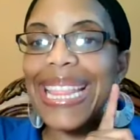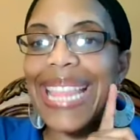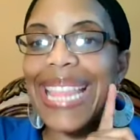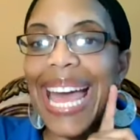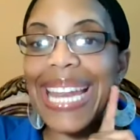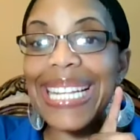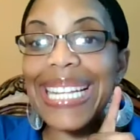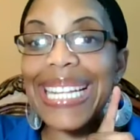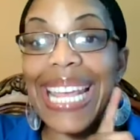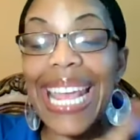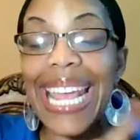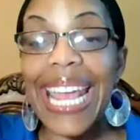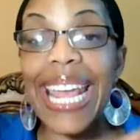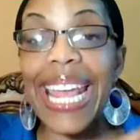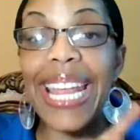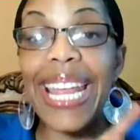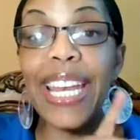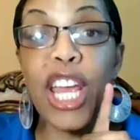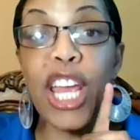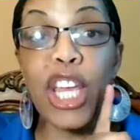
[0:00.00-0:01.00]
that is
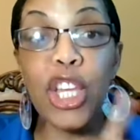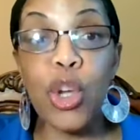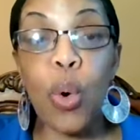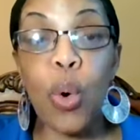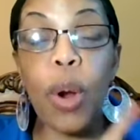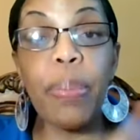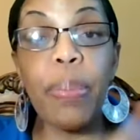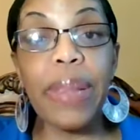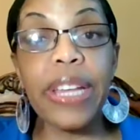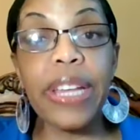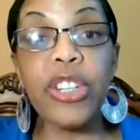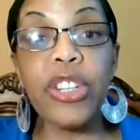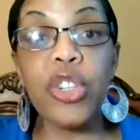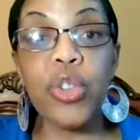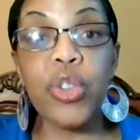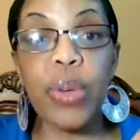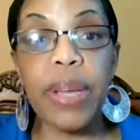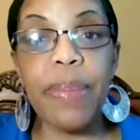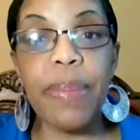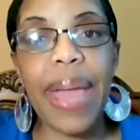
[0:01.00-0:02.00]
in your
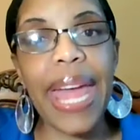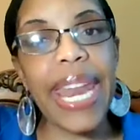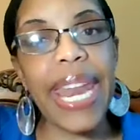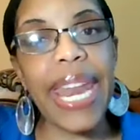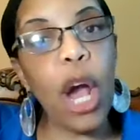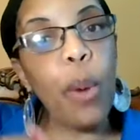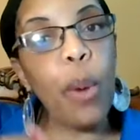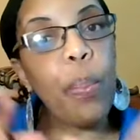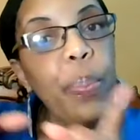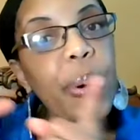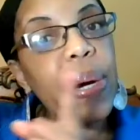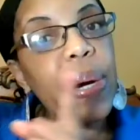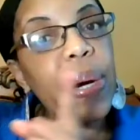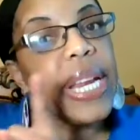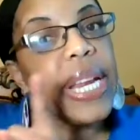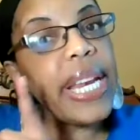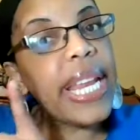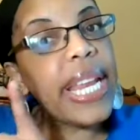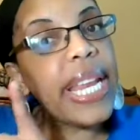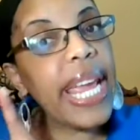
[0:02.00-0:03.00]
bloodstream and help put
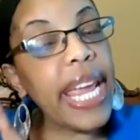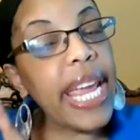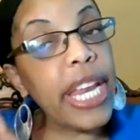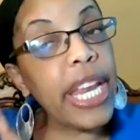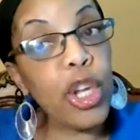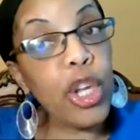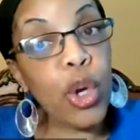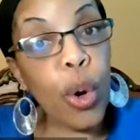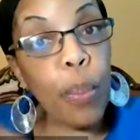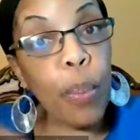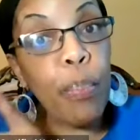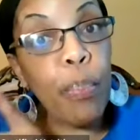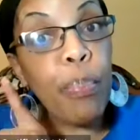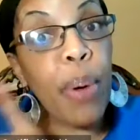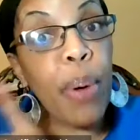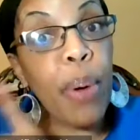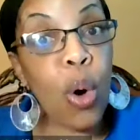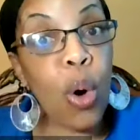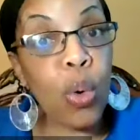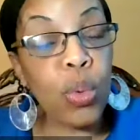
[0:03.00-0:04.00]
it in your
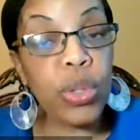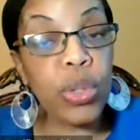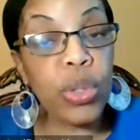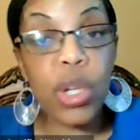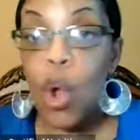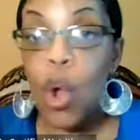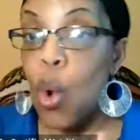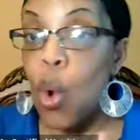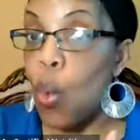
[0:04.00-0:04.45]
bones,